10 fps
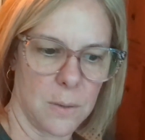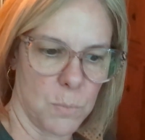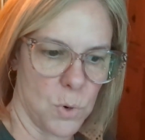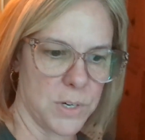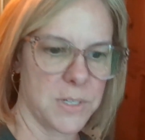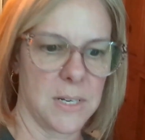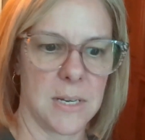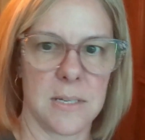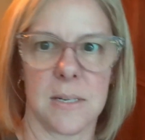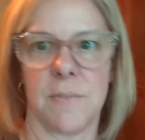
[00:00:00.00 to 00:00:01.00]
more
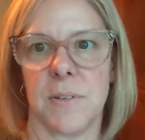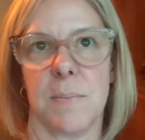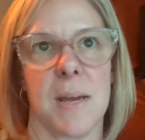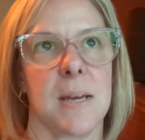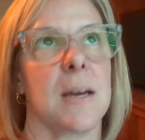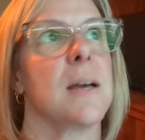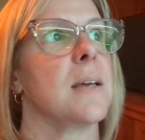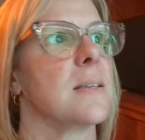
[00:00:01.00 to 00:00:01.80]
sticky stuff to make it